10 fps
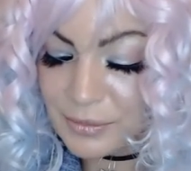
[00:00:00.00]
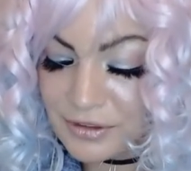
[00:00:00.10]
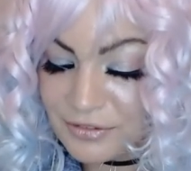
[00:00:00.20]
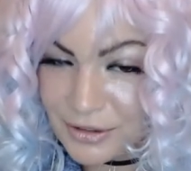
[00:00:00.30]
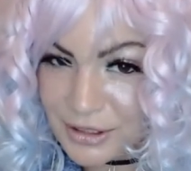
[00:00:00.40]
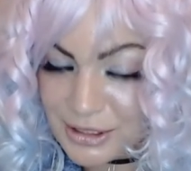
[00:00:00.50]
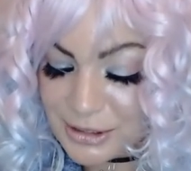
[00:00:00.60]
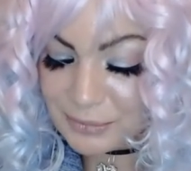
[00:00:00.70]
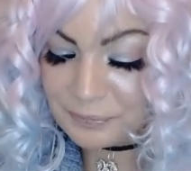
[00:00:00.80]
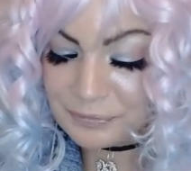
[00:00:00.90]
with a
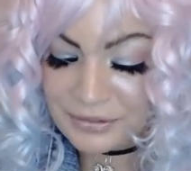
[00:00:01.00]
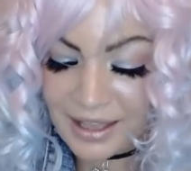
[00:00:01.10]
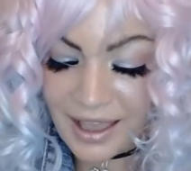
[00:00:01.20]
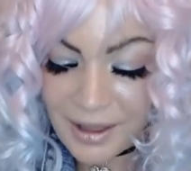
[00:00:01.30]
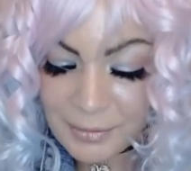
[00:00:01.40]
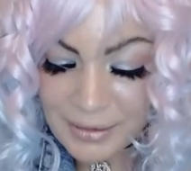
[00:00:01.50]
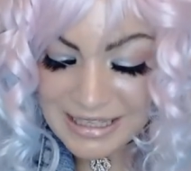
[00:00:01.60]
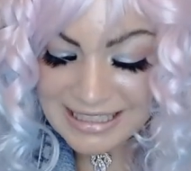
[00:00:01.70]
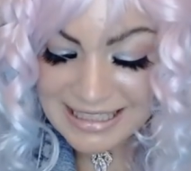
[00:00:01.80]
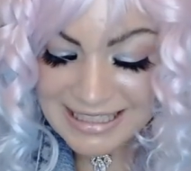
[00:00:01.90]
flourish.
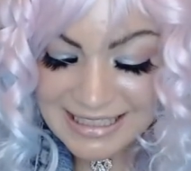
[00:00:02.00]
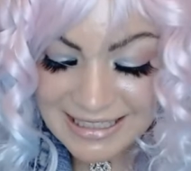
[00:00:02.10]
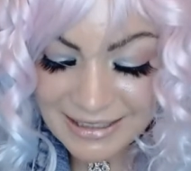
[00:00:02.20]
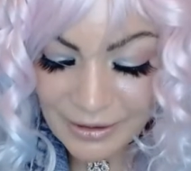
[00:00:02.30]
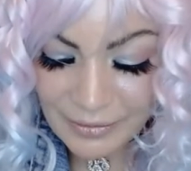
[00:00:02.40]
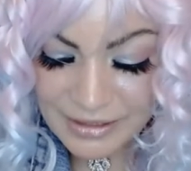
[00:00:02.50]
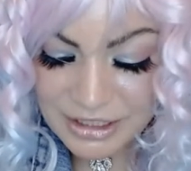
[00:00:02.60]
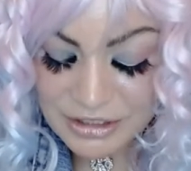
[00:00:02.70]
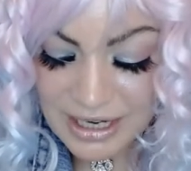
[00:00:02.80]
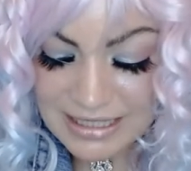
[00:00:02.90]
Pisces' ego is
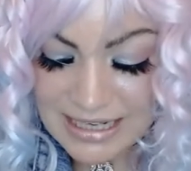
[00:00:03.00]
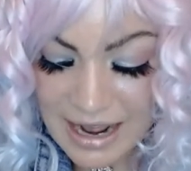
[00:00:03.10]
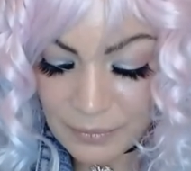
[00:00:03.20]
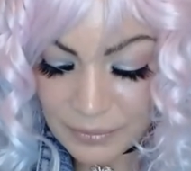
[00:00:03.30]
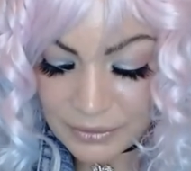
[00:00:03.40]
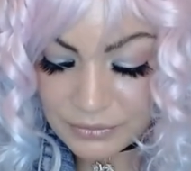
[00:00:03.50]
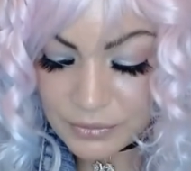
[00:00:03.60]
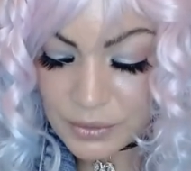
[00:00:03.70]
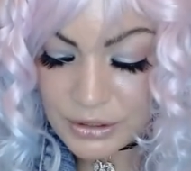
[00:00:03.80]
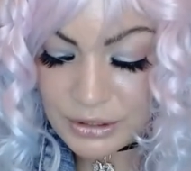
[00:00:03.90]
directed outward
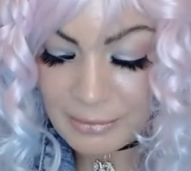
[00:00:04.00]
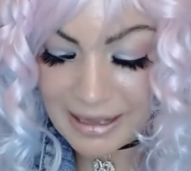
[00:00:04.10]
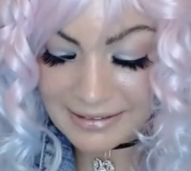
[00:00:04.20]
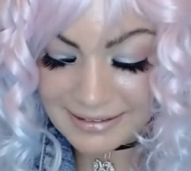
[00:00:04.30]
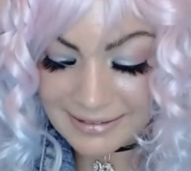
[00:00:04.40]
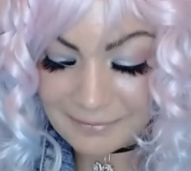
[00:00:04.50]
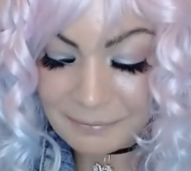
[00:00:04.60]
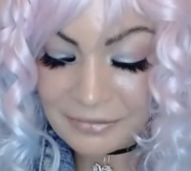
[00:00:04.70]
toward humanity.